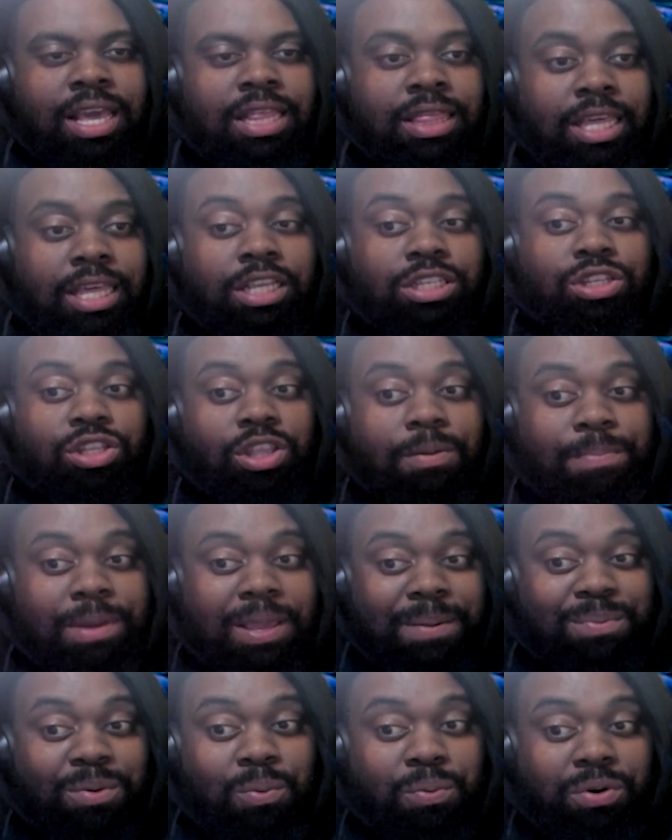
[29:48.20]
these are the
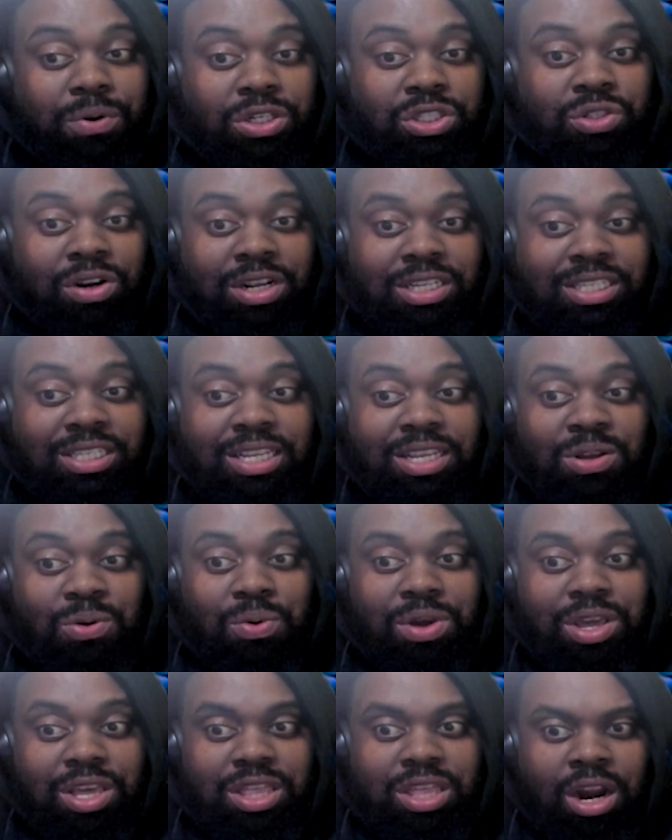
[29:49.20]
people we're trusting
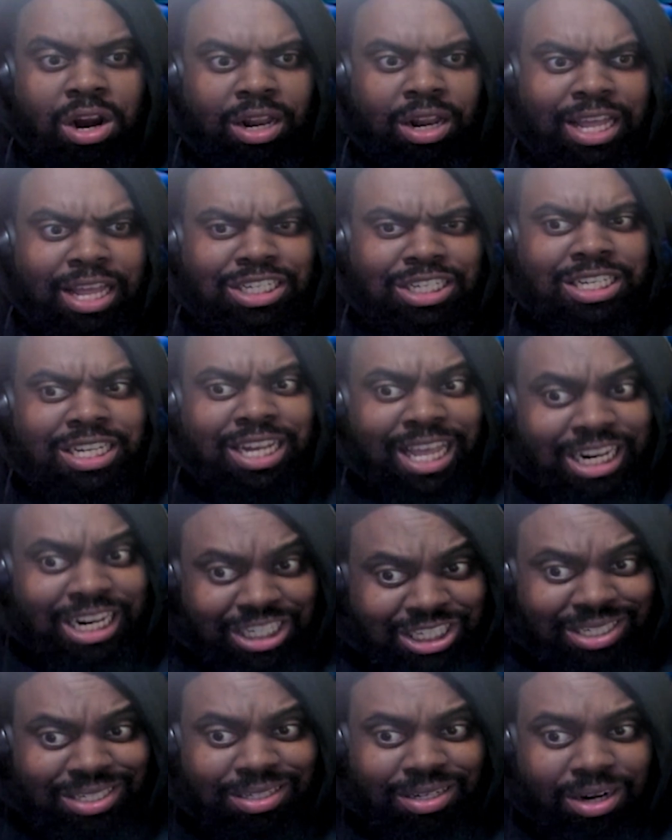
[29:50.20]
with our
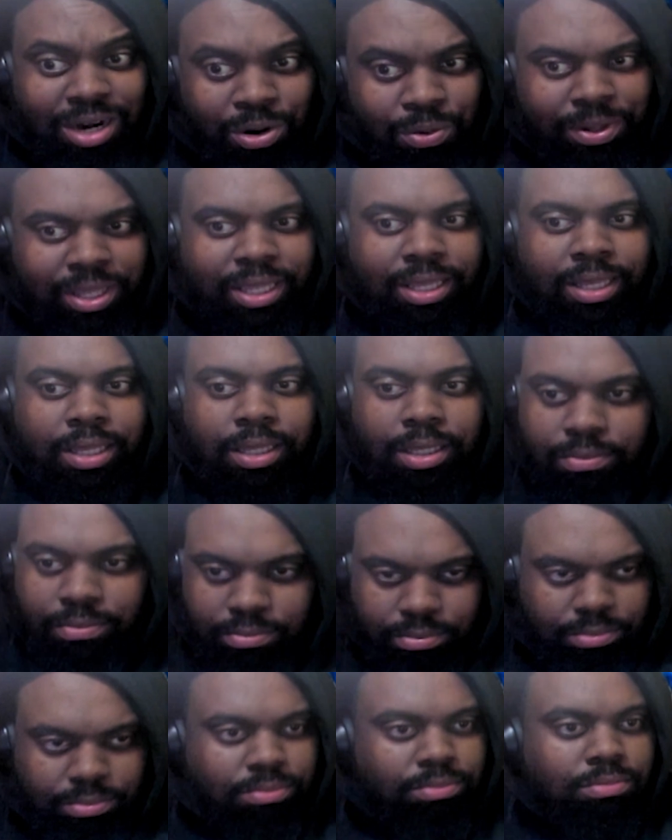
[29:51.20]
legislation. Are we
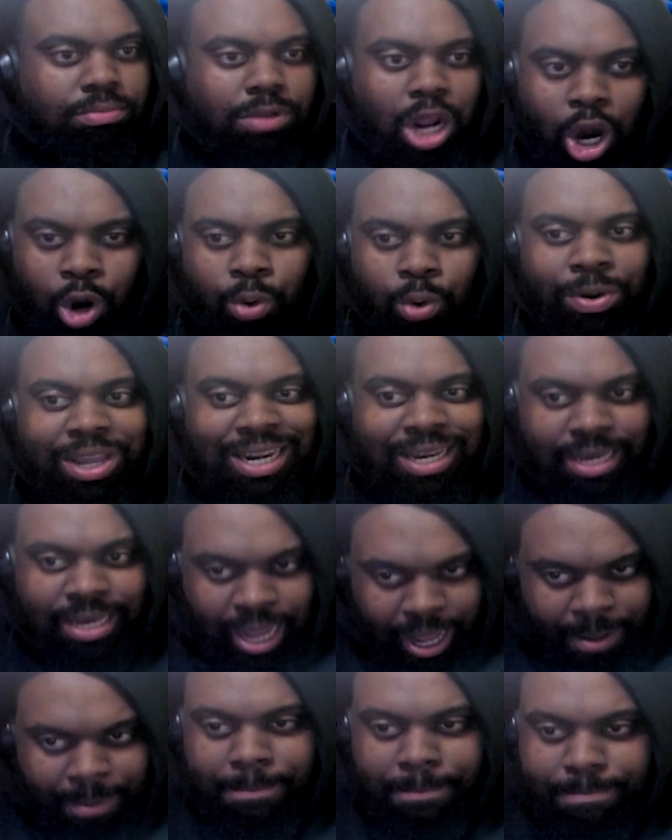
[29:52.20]

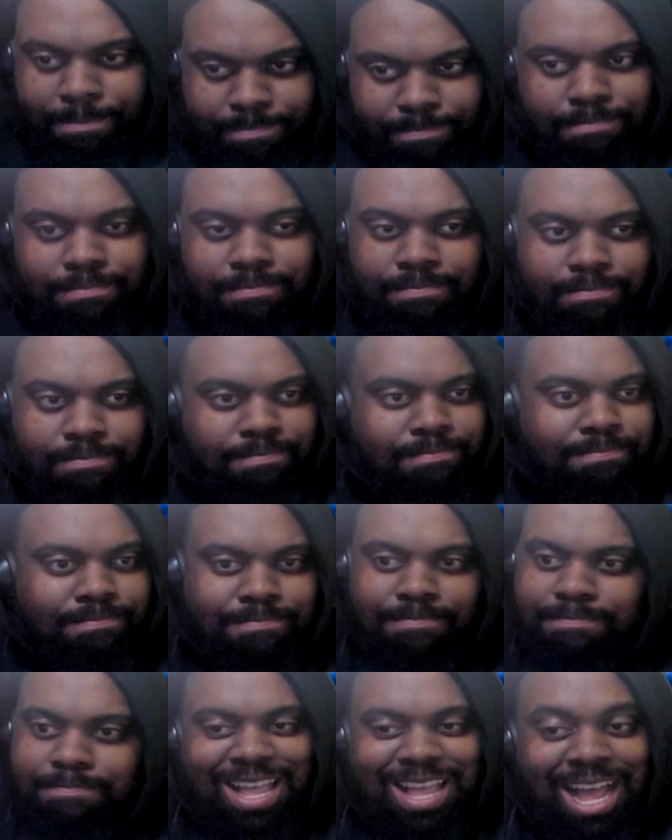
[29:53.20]
dumb?
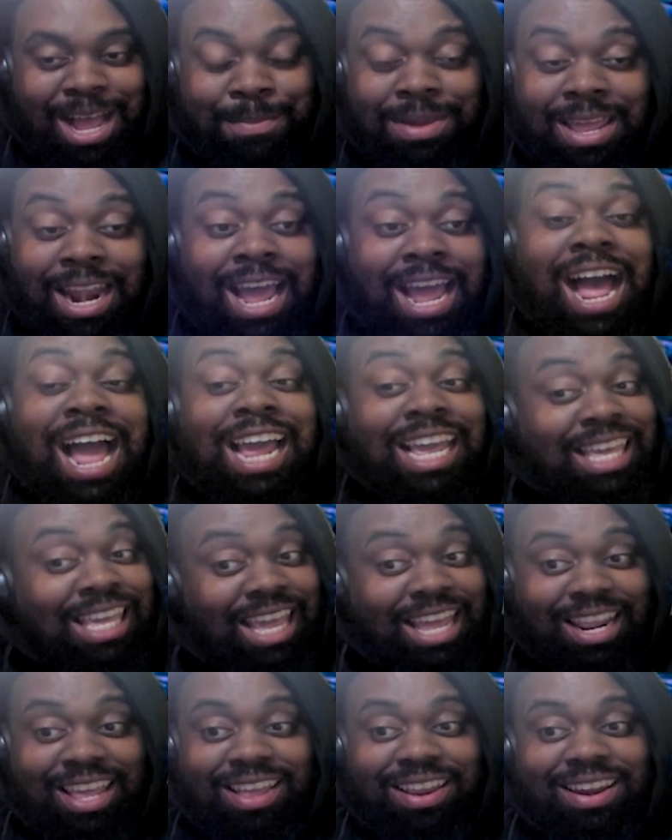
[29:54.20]
I mean, I
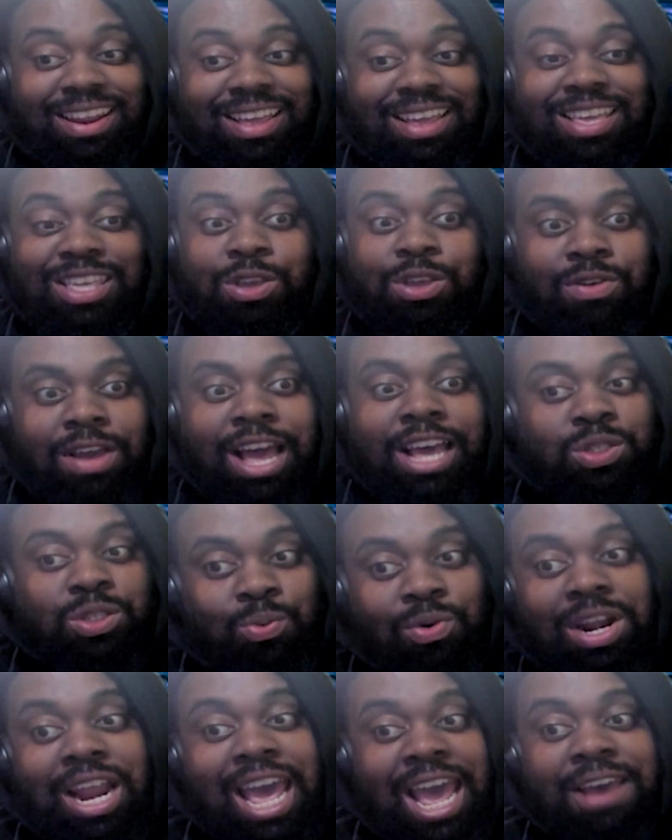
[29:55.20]
get it. You guys
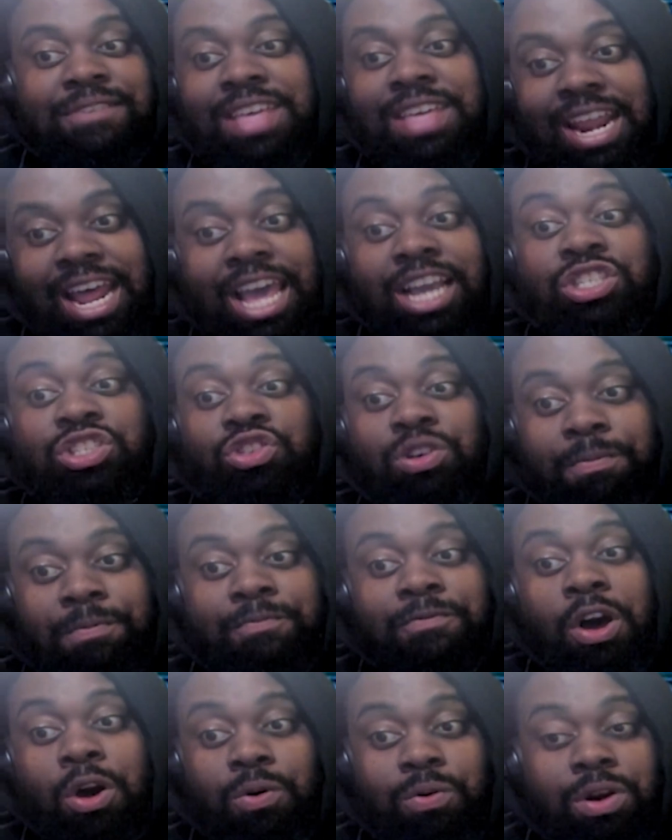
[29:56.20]
want to have that extra
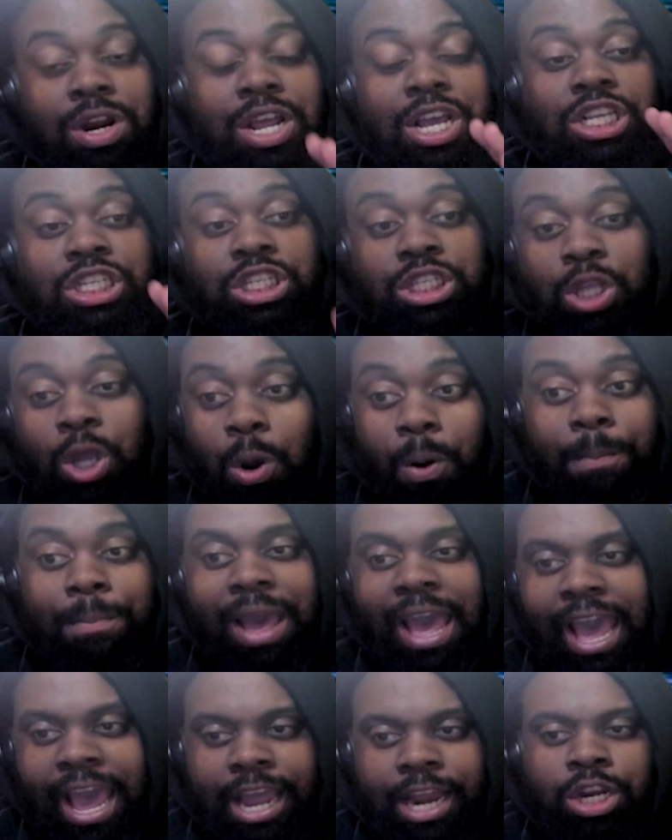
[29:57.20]
vote so
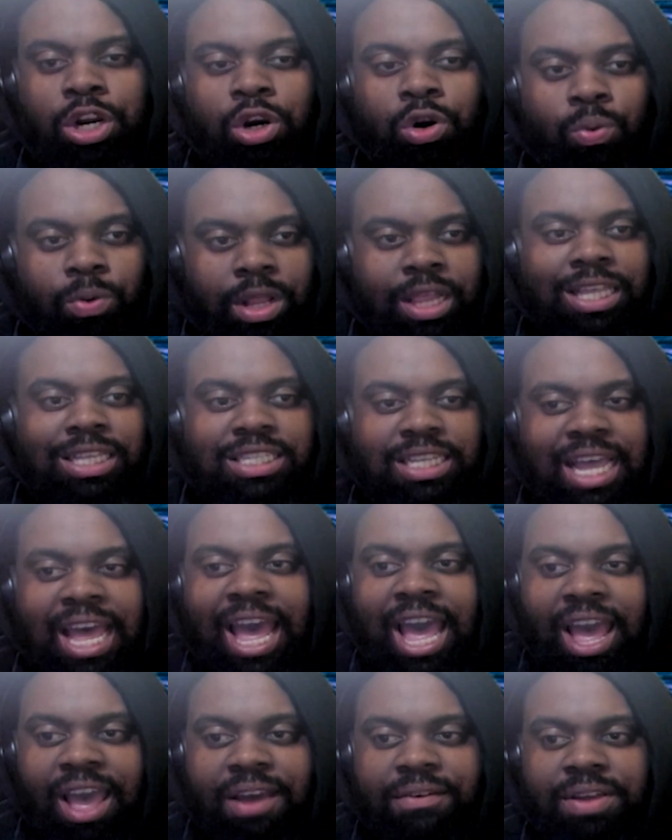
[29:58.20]
bad. You're willing to
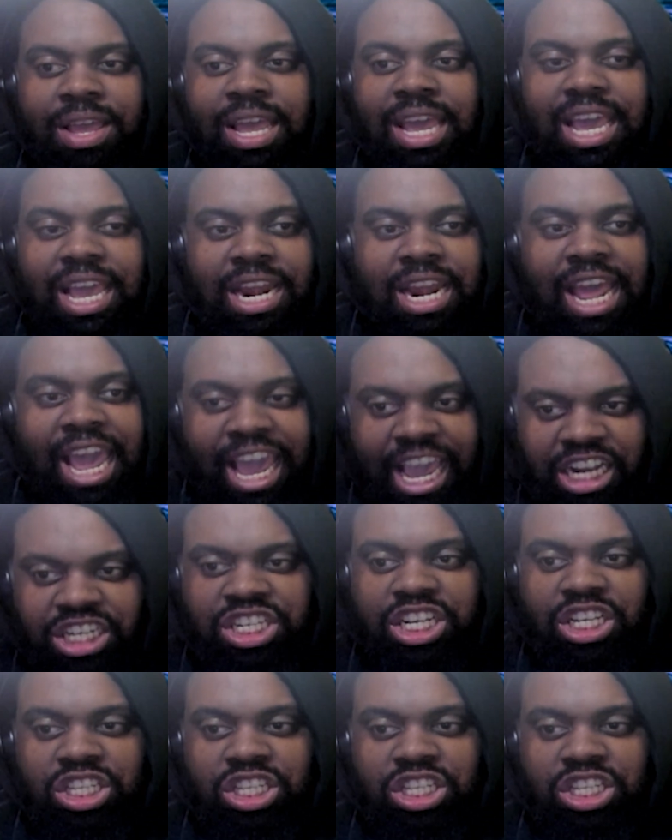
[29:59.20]
have an aging